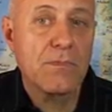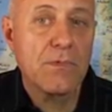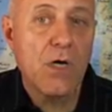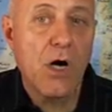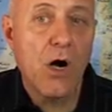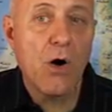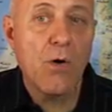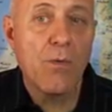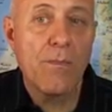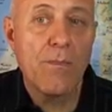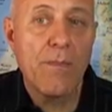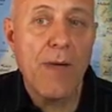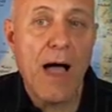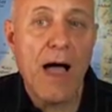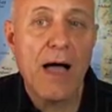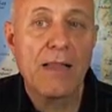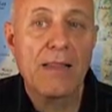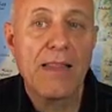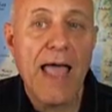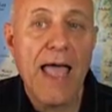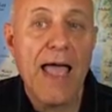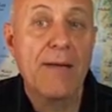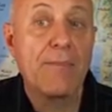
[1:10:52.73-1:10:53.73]

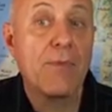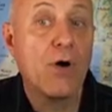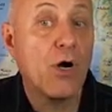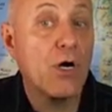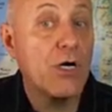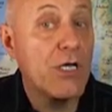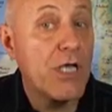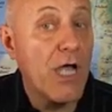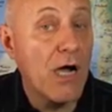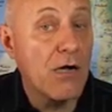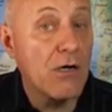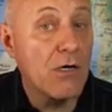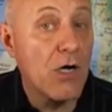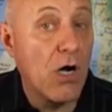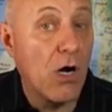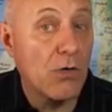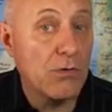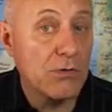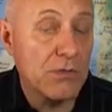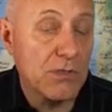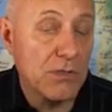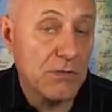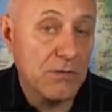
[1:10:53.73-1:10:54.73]
lamb or young
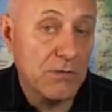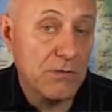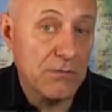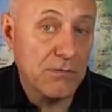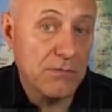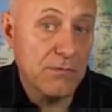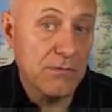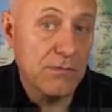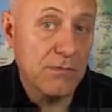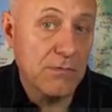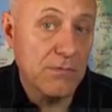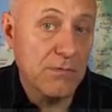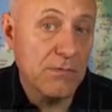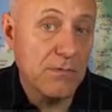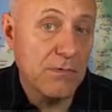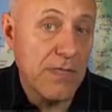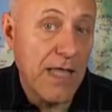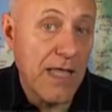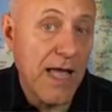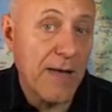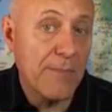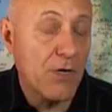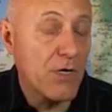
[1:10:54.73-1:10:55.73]
goats.
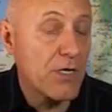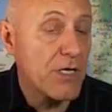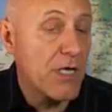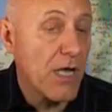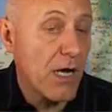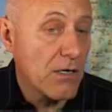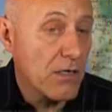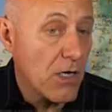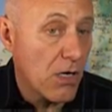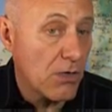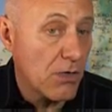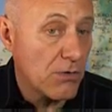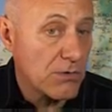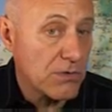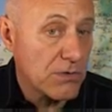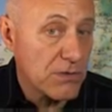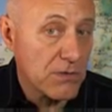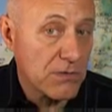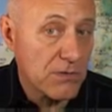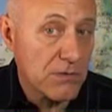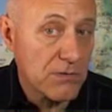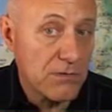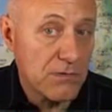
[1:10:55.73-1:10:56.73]
Lamb or young
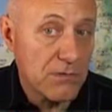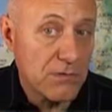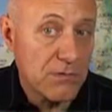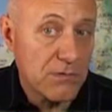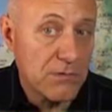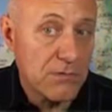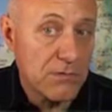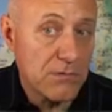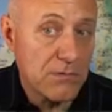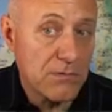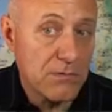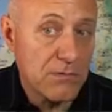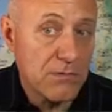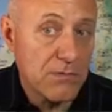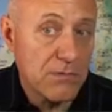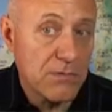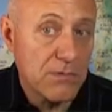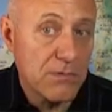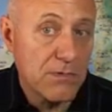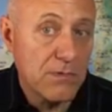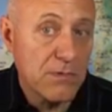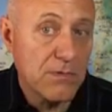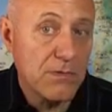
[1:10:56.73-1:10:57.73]
goats.
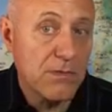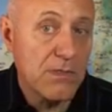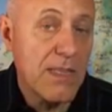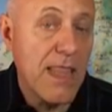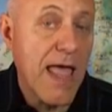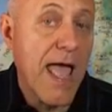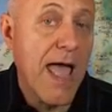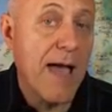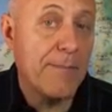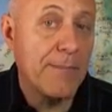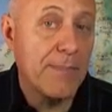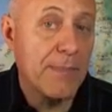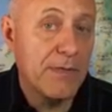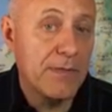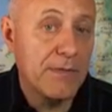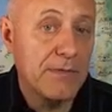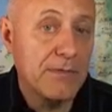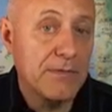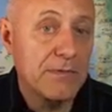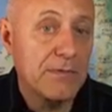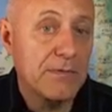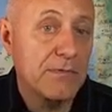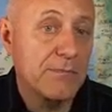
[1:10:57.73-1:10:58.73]
Lamb.
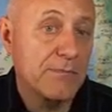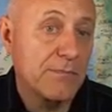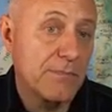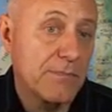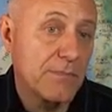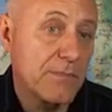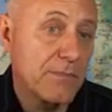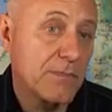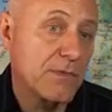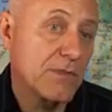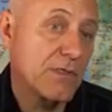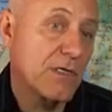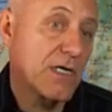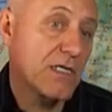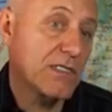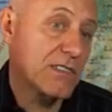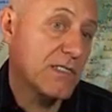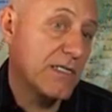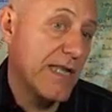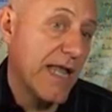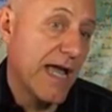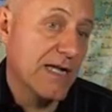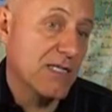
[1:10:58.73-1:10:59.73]
Because
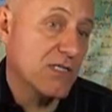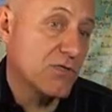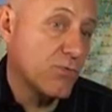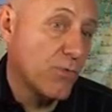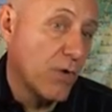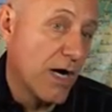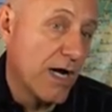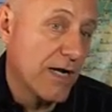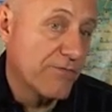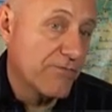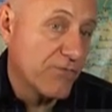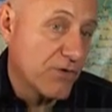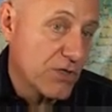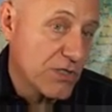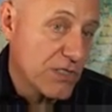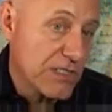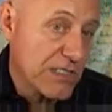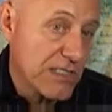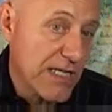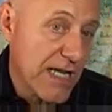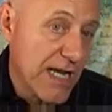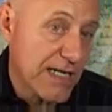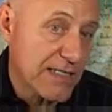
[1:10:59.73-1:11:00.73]
the next one, verse
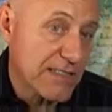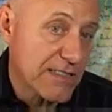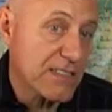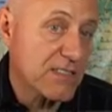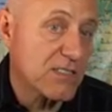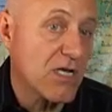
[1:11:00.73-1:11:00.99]
6, is